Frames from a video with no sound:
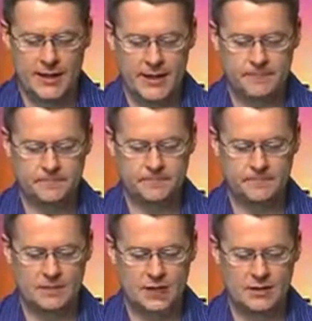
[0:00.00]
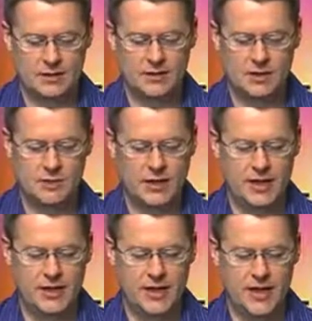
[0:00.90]
Um, let's start
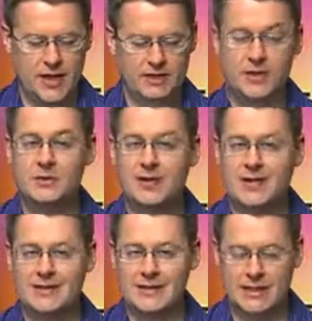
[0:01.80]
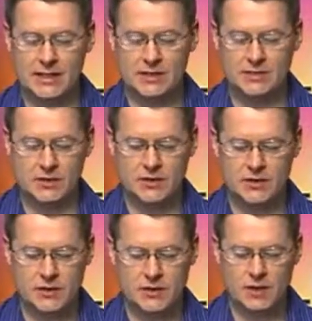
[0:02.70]
reading at chapter nineteen,
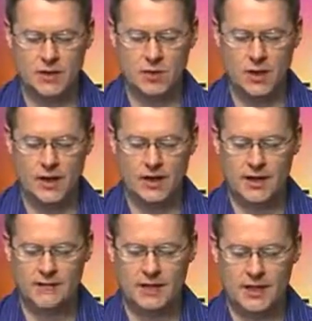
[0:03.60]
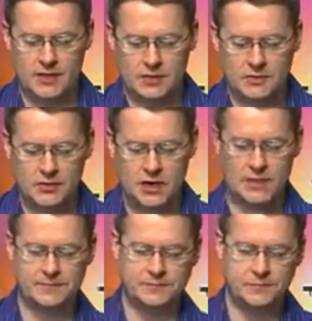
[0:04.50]
verse thirty-one of the Gospel of
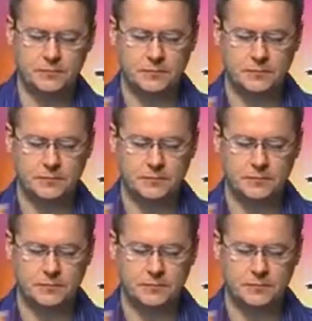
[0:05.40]
John.